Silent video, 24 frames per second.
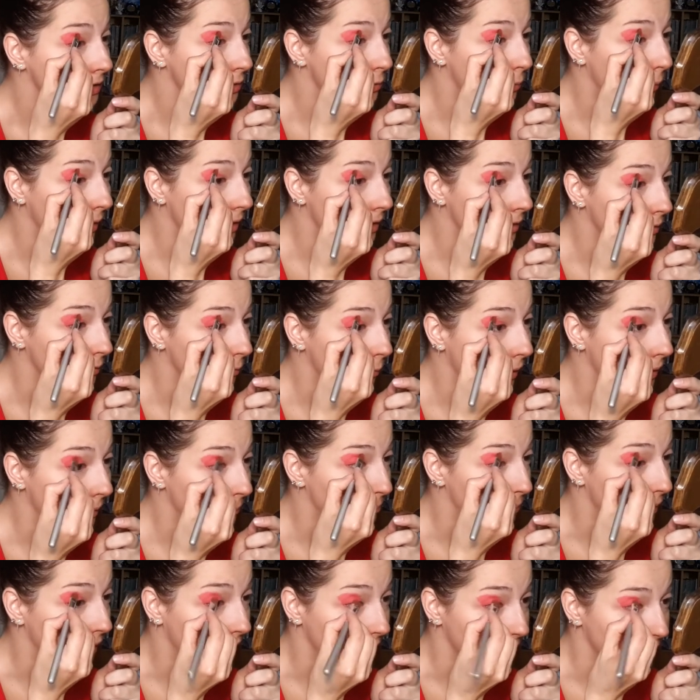wet,
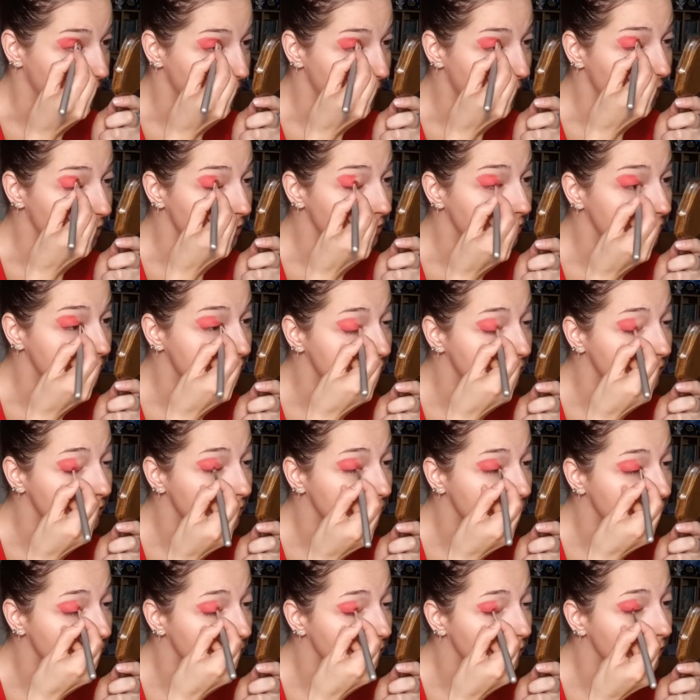wet pigment,
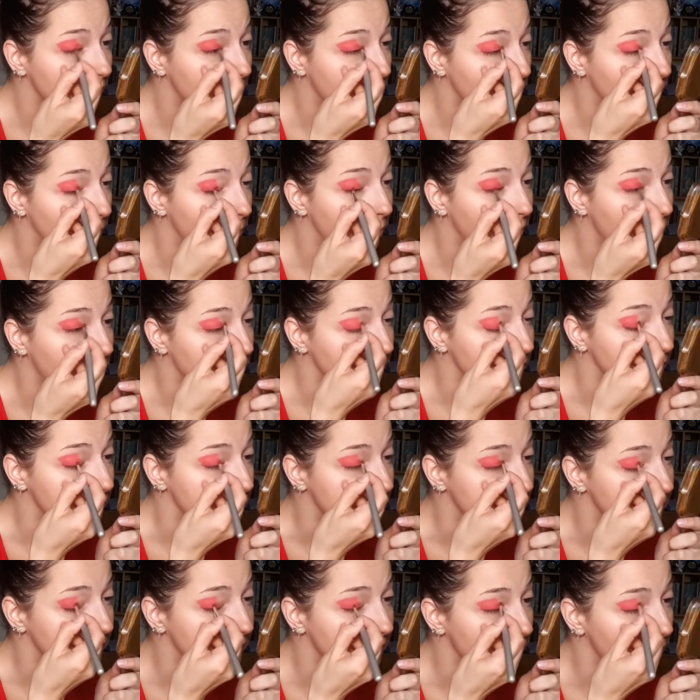your brush
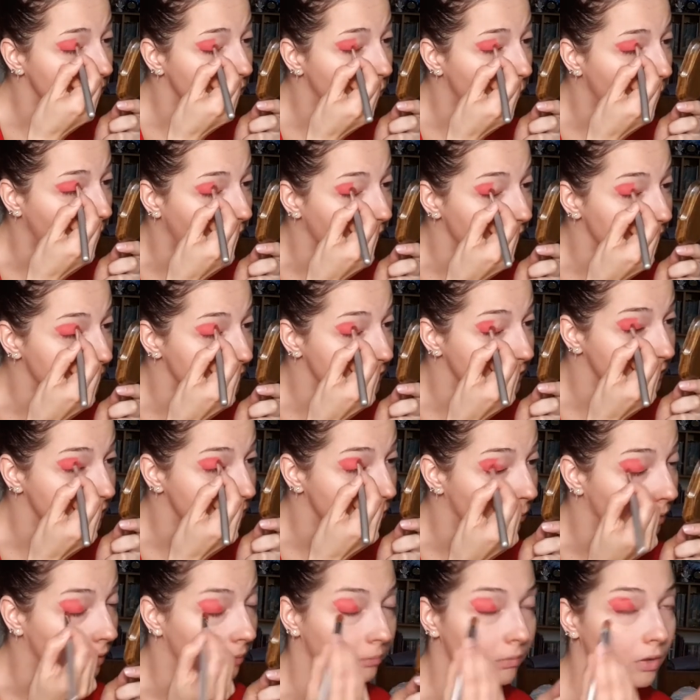is still wet,
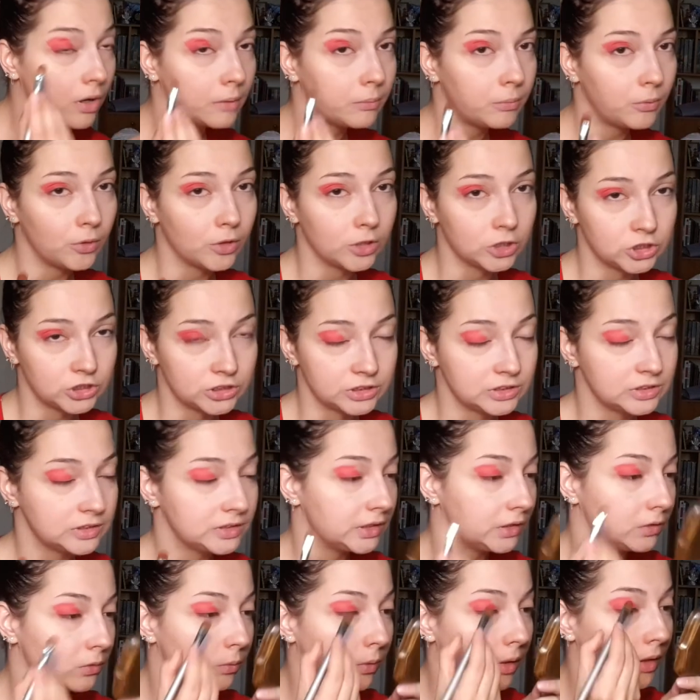well my brush is
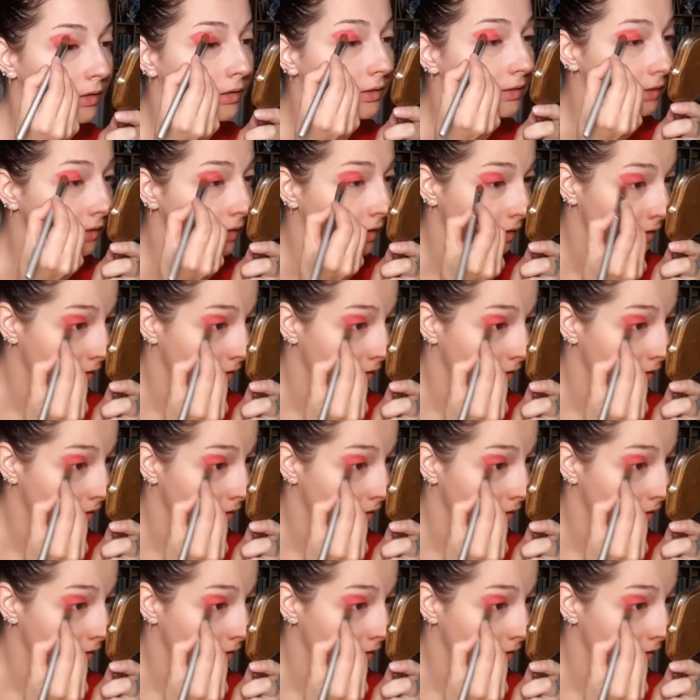still wet,